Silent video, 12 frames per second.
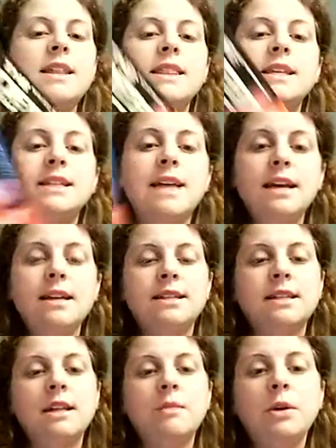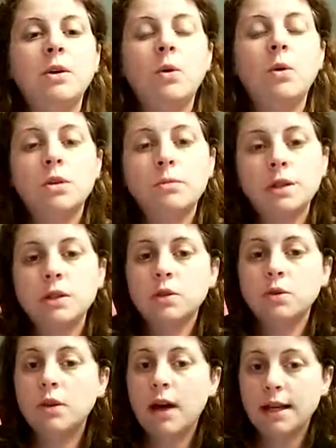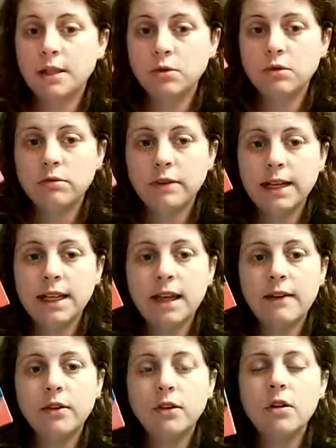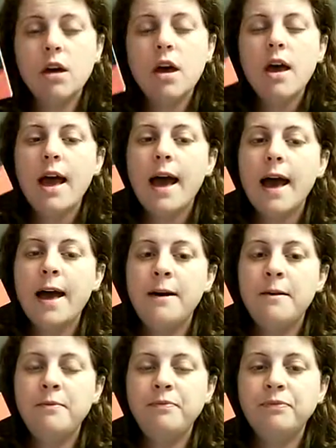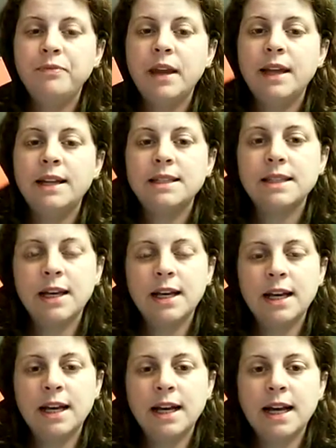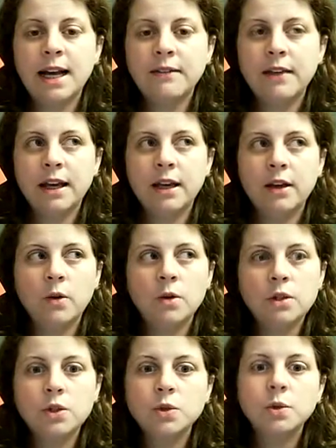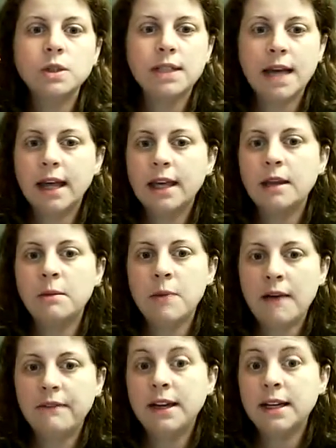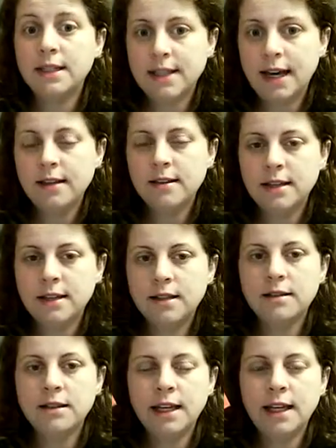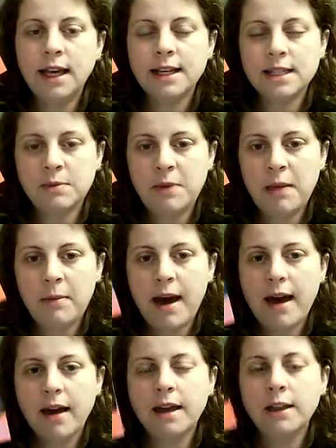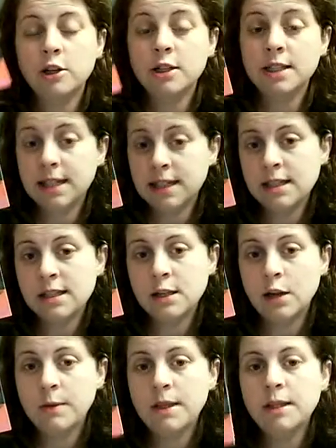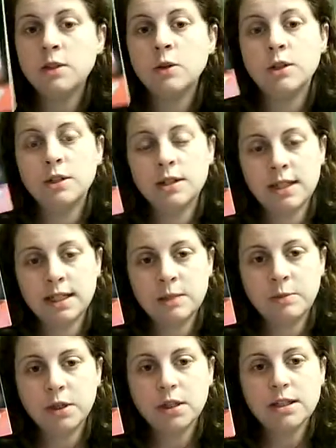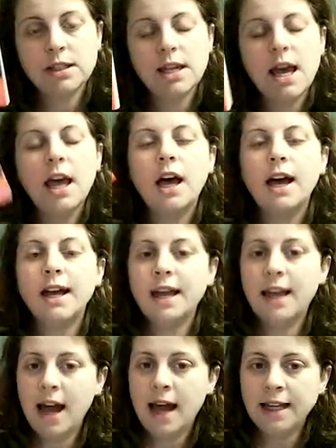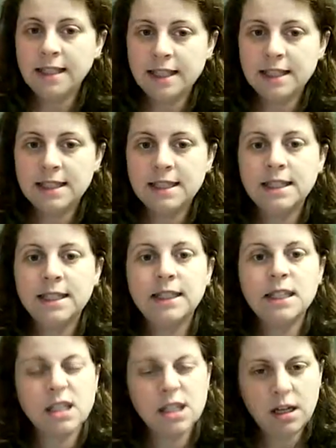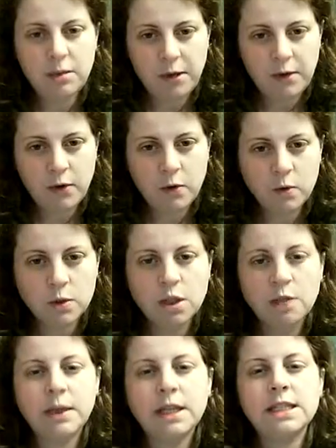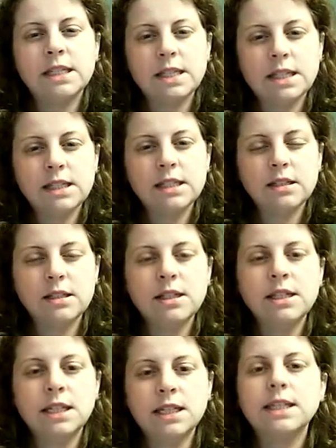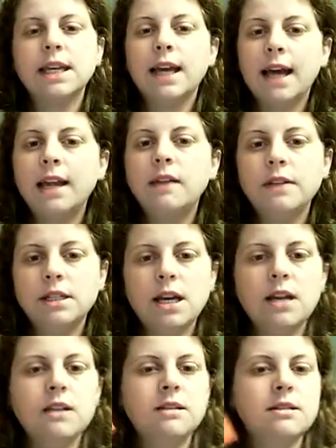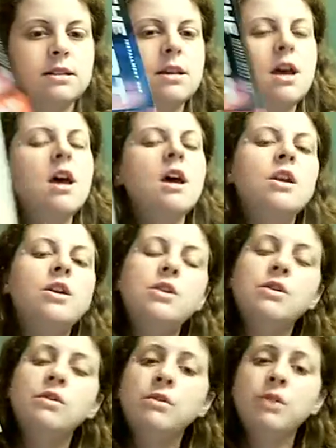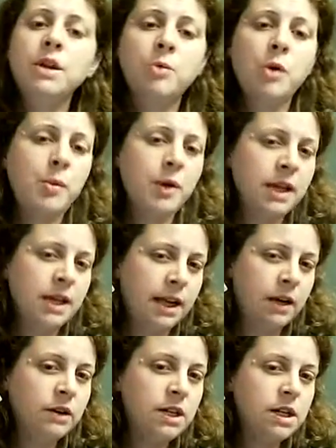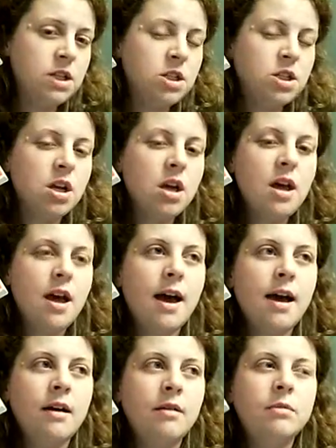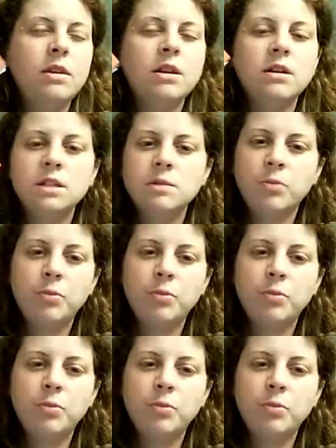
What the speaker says: The Debt is going to be older middle school, high school reading level, and it's kind of like an old school Italian mafia debt that he has to pay back, and there's 6 installments, so there's 6 books. Again, high intensity. This is going to be for older because it does get kind of intense. No inappropriate language. There's